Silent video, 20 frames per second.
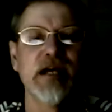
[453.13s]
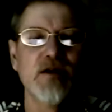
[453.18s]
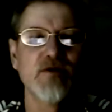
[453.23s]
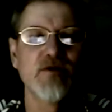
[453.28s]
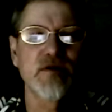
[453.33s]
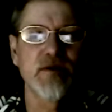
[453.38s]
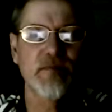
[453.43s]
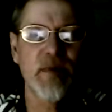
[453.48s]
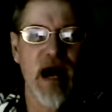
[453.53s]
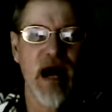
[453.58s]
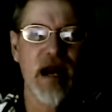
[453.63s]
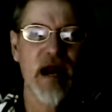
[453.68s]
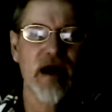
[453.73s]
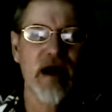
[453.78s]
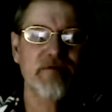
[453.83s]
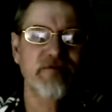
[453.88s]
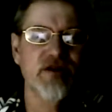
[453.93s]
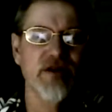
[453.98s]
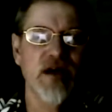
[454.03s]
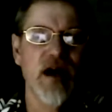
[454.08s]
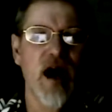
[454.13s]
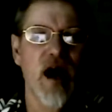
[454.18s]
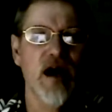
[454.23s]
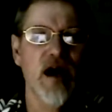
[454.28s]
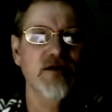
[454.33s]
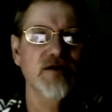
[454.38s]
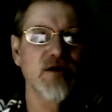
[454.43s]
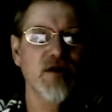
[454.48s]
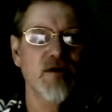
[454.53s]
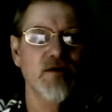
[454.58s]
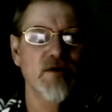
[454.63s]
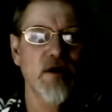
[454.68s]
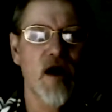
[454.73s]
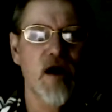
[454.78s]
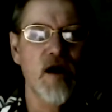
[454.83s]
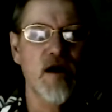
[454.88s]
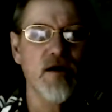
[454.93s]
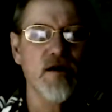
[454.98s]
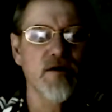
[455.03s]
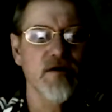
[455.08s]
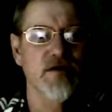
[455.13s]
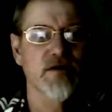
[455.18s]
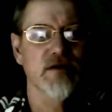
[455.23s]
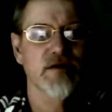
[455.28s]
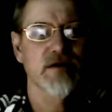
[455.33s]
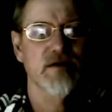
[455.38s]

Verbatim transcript: He was a man after God's own heart.